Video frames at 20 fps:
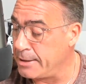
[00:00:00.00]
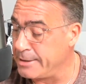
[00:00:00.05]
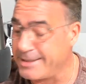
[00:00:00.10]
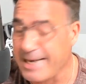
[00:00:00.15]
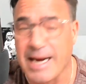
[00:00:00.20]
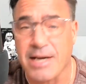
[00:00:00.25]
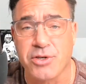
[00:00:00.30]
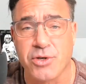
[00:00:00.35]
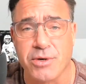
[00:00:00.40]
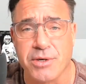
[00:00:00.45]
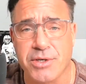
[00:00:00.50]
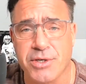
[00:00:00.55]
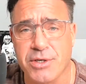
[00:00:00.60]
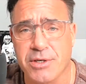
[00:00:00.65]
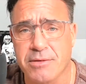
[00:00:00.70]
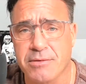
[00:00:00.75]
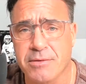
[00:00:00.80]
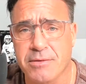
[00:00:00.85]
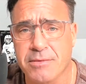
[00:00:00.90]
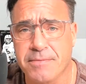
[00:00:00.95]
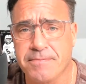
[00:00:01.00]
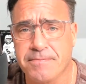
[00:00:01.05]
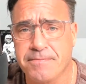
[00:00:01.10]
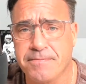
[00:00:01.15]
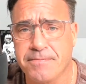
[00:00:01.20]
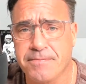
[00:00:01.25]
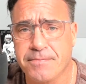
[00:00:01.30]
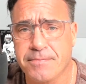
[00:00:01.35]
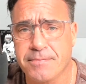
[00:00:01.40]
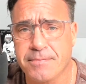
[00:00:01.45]
dangerous.
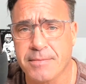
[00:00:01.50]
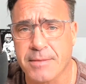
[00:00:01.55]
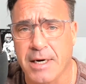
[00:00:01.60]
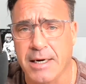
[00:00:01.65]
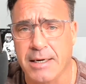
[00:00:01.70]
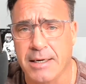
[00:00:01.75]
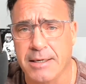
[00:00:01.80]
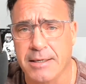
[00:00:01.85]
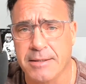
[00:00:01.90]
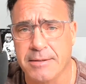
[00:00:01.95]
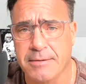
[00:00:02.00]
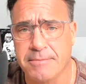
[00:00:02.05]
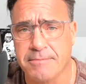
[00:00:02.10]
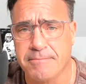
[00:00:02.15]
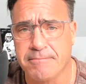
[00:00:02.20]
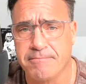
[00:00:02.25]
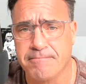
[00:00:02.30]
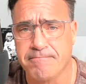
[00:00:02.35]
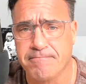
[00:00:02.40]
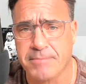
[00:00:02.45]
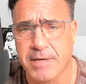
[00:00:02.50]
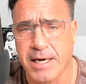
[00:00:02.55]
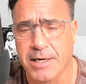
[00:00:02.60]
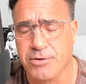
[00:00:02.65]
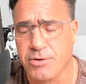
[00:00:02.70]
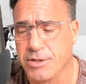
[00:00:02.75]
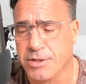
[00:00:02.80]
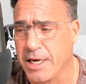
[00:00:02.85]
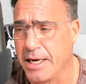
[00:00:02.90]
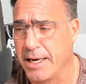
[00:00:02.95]

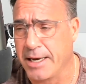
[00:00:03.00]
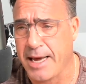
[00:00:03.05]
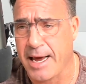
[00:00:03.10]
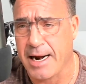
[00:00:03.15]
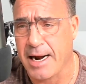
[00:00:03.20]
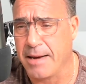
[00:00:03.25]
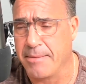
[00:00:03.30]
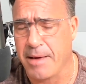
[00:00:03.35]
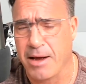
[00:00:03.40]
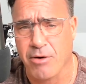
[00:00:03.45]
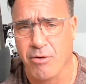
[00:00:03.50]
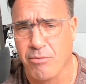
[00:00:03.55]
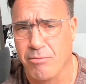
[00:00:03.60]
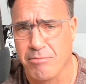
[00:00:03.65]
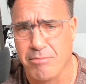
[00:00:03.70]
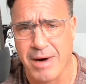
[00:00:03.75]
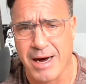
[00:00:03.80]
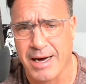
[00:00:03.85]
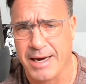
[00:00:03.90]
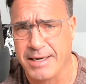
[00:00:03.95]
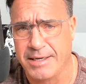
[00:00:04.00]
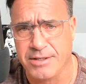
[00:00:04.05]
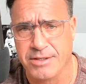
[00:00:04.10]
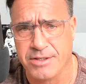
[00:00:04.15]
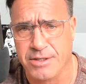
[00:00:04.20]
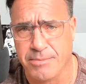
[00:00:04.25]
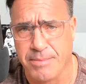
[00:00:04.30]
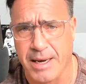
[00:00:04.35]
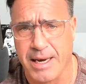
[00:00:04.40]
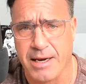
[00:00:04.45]
Dangerous. Again, I don't mind
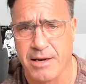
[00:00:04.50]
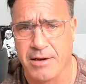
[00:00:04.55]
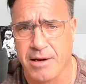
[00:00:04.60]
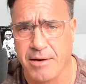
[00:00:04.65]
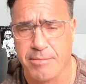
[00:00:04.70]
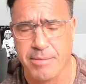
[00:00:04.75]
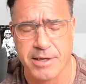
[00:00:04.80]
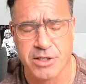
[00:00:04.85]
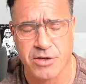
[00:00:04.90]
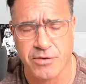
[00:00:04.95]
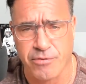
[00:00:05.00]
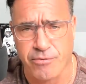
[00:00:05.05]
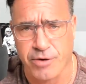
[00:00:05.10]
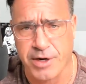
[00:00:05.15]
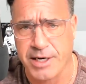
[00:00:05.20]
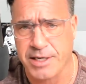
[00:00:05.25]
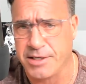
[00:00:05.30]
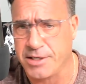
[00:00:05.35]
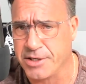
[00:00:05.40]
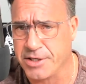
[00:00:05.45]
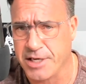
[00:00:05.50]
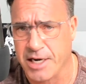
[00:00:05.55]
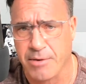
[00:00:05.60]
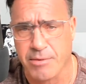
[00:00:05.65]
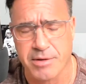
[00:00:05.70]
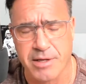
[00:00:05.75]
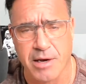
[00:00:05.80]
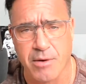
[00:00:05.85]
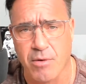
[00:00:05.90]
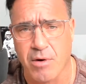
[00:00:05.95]
debate. Everybody's free to say
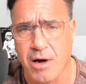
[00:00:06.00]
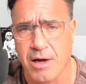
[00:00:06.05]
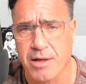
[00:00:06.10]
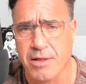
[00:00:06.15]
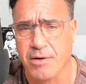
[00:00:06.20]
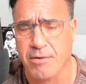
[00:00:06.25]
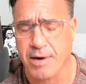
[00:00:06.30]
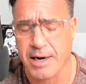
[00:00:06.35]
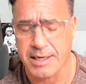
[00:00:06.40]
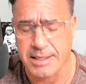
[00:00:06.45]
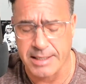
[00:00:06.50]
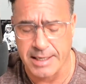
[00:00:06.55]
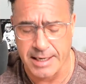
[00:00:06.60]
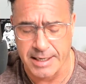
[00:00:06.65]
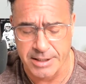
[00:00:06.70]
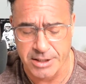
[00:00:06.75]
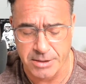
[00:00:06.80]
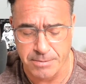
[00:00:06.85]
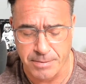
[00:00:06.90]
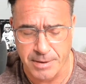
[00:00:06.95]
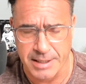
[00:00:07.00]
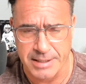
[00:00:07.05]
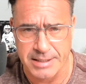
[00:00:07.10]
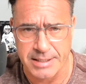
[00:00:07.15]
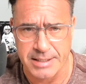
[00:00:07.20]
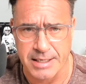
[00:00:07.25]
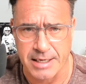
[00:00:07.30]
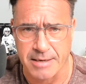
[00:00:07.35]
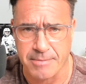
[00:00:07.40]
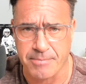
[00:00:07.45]
what they want and their ideas.
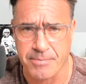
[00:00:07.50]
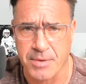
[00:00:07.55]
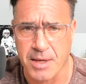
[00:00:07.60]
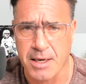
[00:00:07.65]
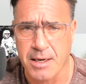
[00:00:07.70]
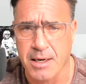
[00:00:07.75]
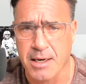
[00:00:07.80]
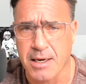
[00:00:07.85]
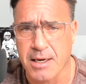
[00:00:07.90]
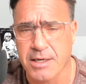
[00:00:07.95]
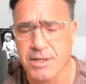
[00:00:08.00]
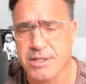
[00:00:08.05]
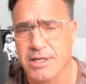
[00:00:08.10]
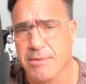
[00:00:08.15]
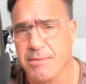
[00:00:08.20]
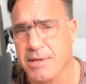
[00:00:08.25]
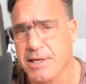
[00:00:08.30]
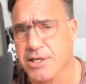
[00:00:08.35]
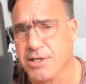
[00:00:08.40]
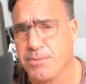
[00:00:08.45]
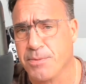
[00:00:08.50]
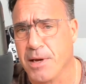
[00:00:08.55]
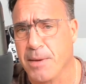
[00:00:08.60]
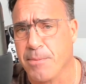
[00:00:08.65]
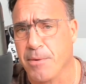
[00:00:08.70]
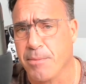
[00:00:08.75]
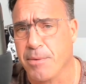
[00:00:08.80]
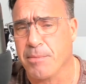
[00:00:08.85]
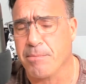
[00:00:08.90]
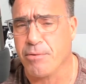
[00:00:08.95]
But some of these
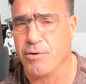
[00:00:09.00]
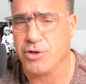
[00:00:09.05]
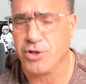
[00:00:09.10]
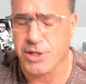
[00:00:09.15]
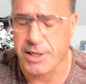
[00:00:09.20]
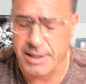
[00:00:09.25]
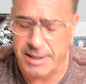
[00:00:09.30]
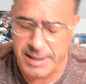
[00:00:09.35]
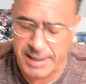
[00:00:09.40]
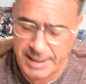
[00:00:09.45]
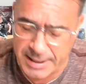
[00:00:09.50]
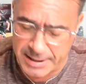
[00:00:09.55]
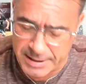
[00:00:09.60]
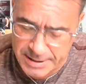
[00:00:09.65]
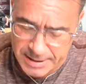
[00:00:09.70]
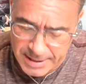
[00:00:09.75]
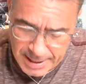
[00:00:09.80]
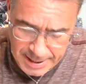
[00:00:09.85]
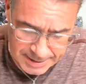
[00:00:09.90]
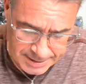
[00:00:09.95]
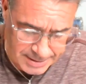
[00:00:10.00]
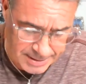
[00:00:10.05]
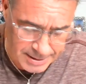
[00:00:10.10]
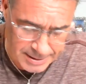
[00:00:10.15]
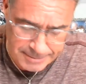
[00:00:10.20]
people have been pushing things that,